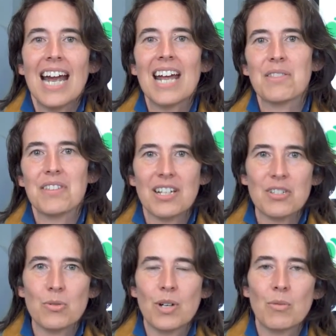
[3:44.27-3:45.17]
And
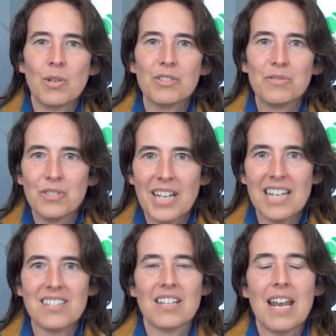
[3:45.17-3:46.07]
thanks to our wonderful
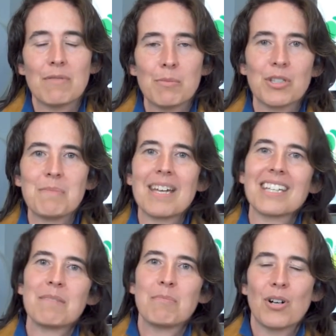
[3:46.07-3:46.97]
guests and everybody
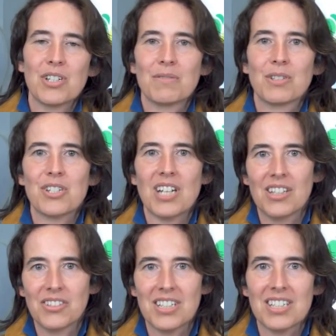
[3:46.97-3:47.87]
making possible
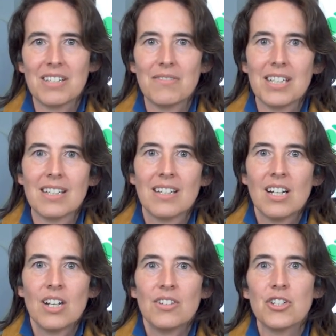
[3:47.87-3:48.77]
Scientix TV,
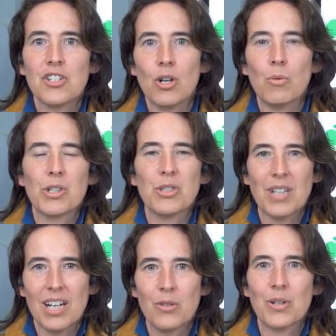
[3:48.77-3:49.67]
the show where you
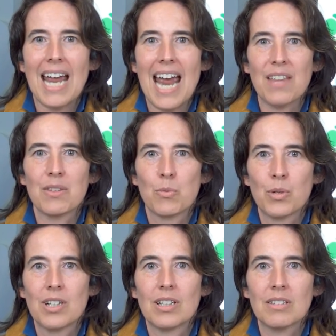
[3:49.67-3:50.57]
can look at the
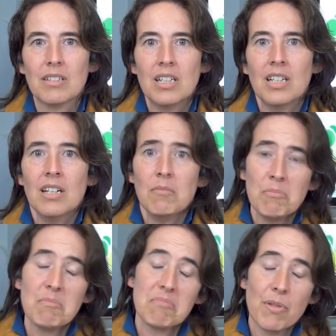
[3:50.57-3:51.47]
world
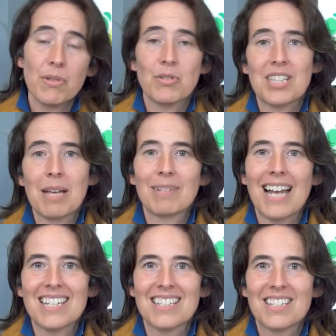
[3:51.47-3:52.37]
through STEM
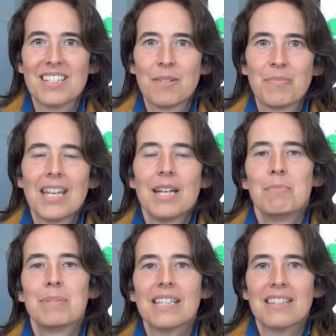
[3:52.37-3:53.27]
glasses.
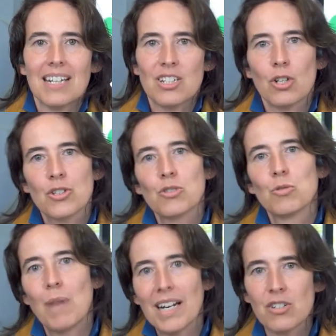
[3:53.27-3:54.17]
Big thanks also
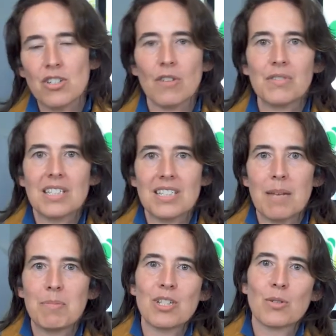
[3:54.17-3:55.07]
to Microsoft, this
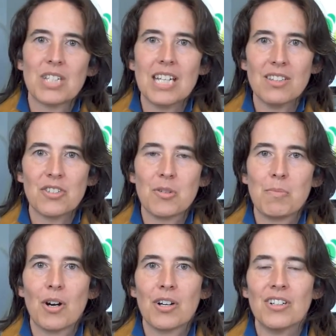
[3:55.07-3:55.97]
episode's industry
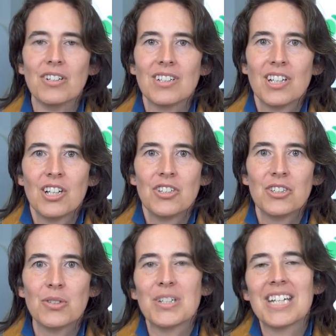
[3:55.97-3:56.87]
partner.
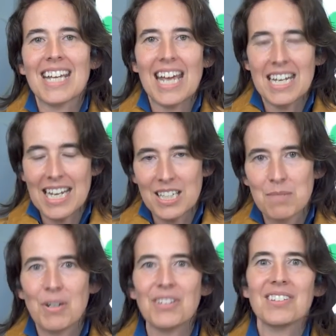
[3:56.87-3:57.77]
Tune in again next
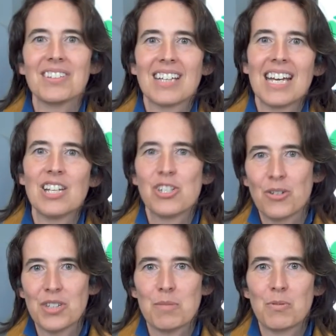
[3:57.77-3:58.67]
month,
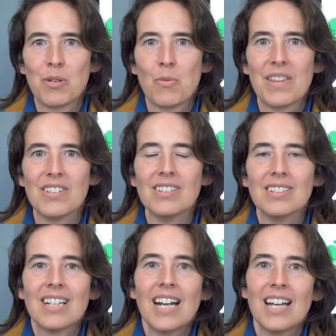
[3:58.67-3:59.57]
enjoy the spring weather,
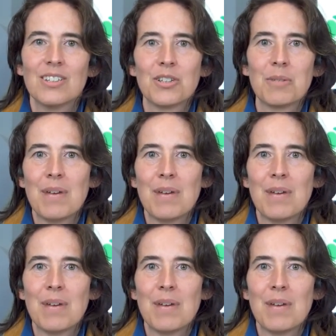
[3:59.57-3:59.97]
and all the